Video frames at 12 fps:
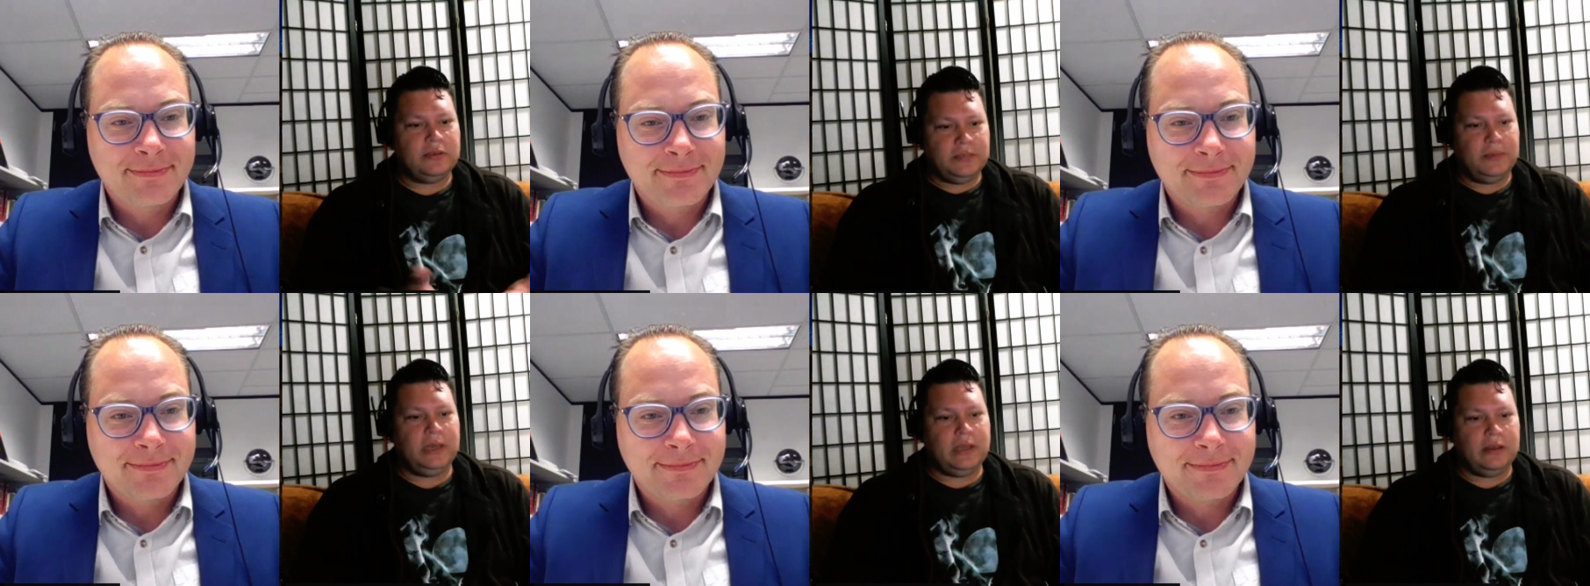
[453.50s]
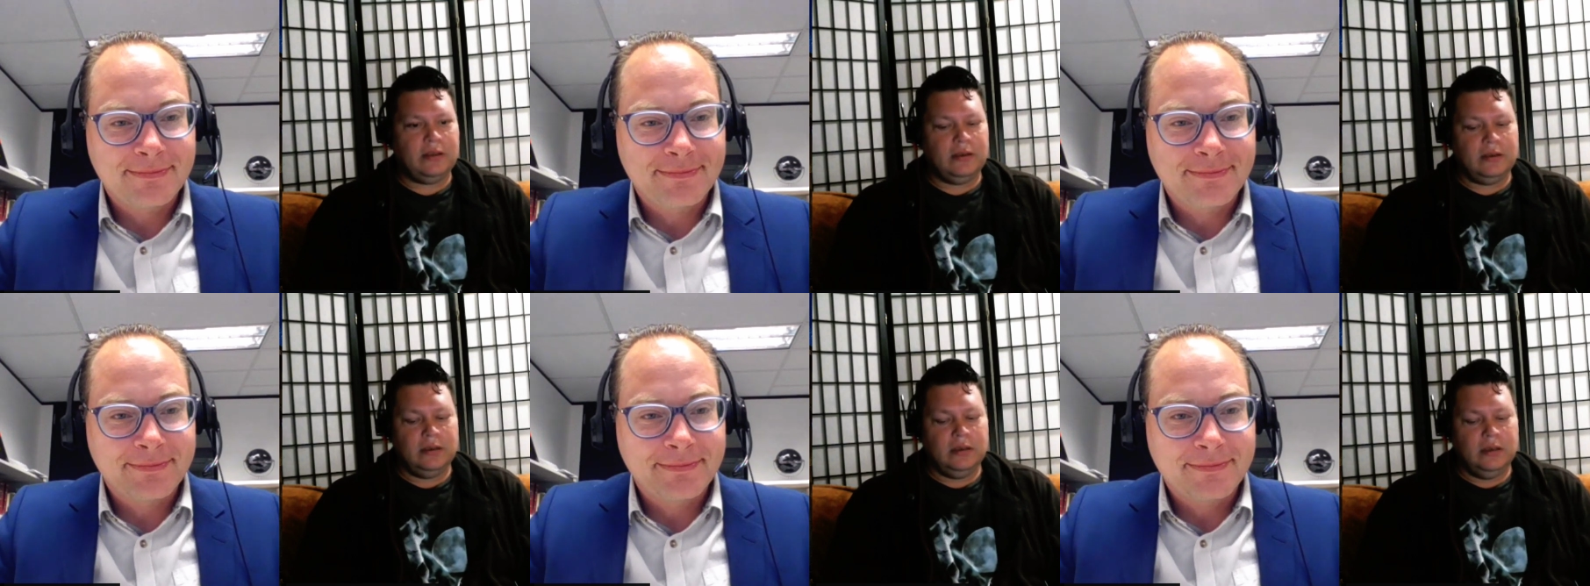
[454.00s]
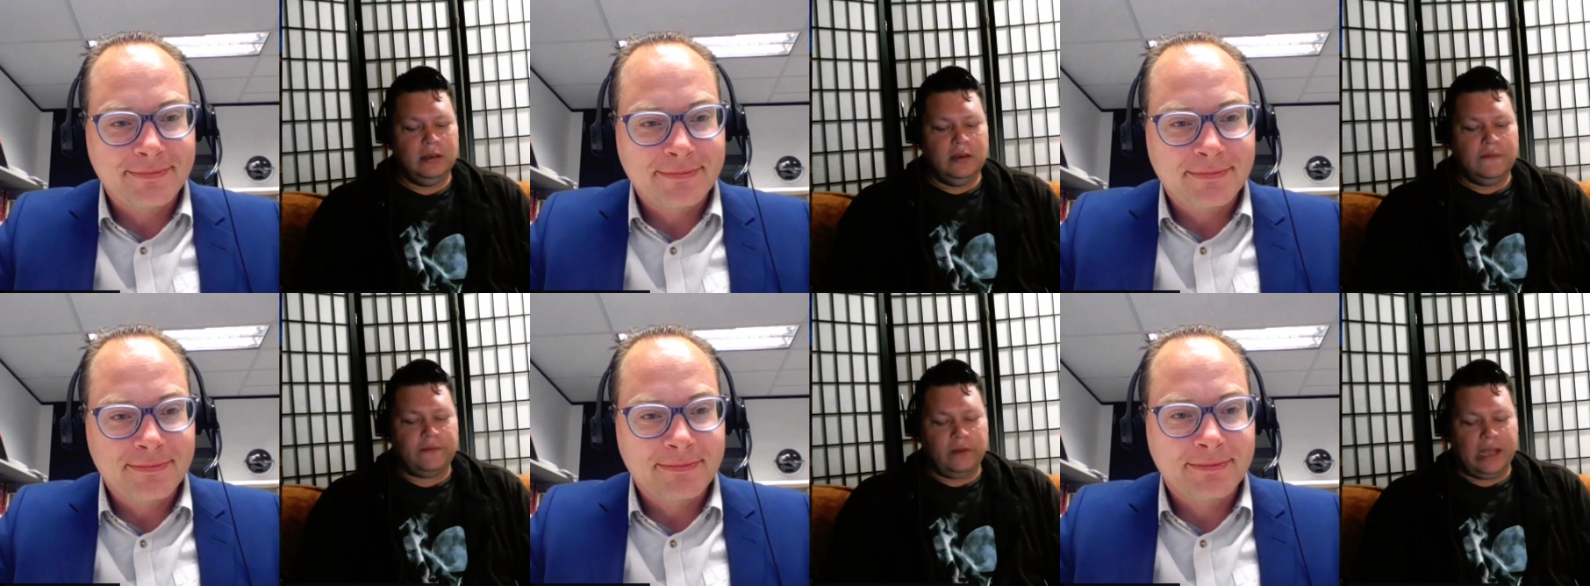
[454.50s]
Speaker 1: to speak,
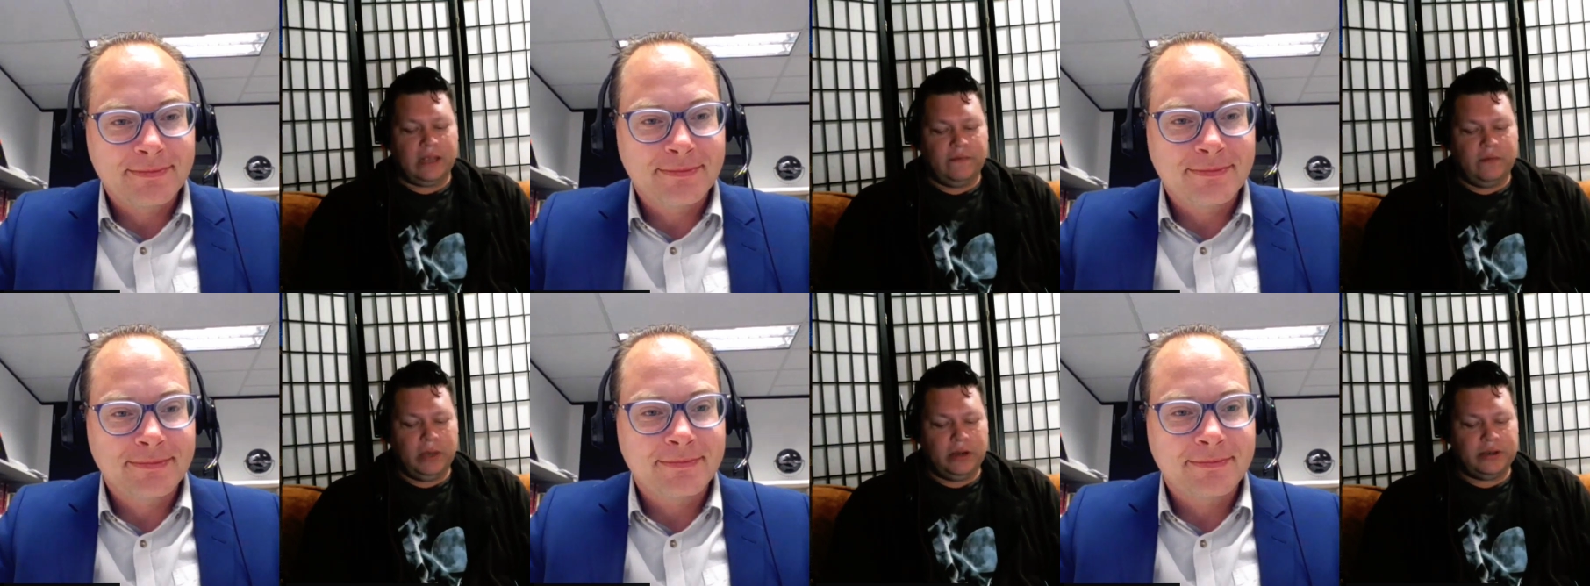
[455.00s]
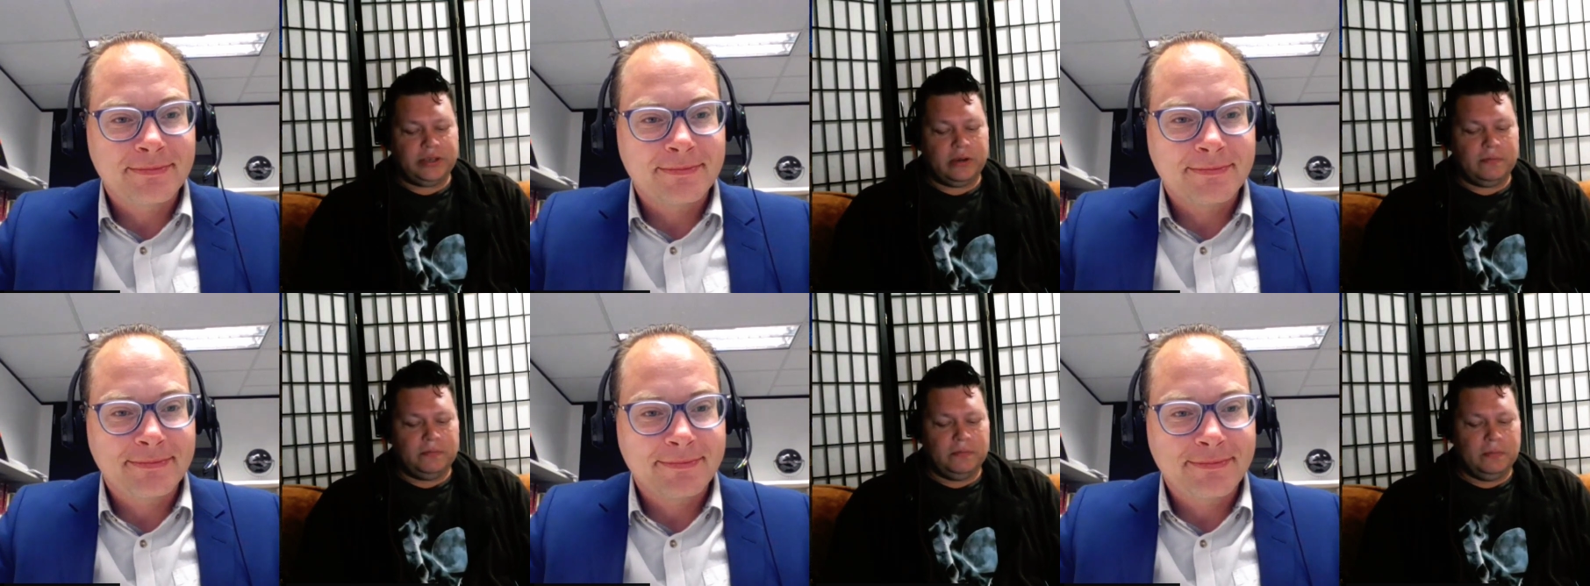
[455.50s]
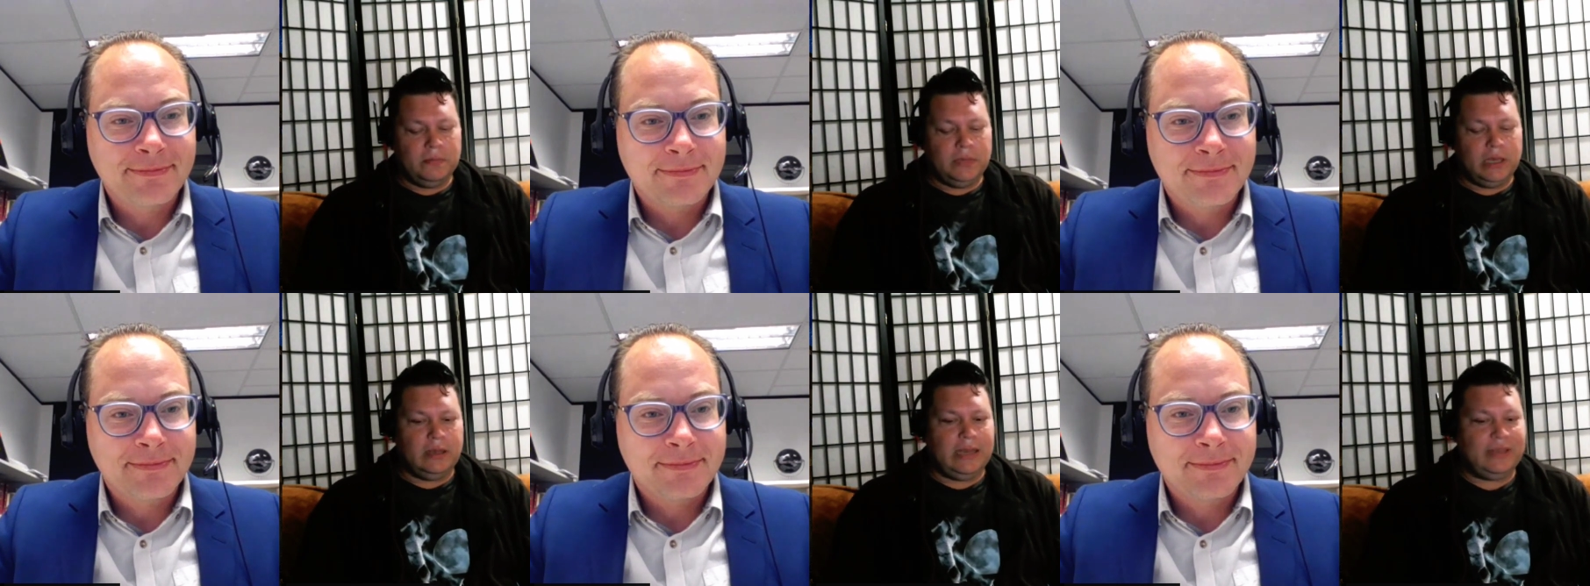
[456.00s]
for lack of a better term,
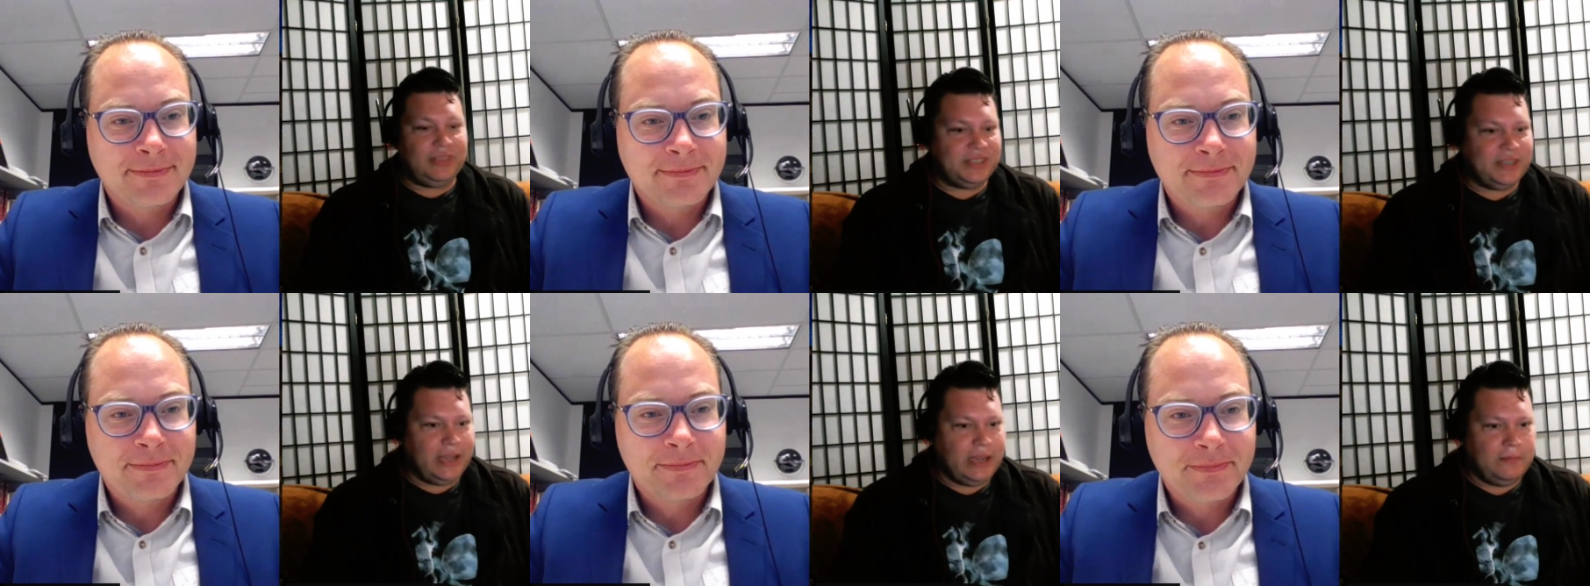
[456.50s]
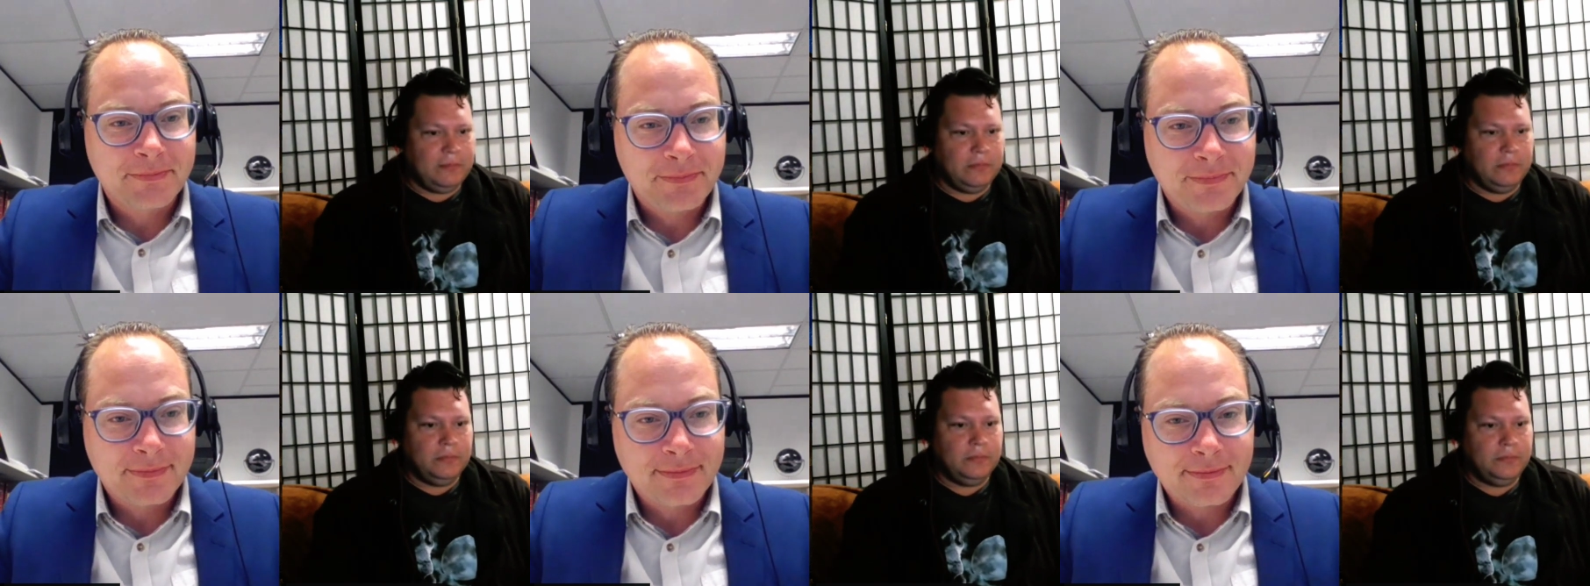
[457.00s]
uh, at this time?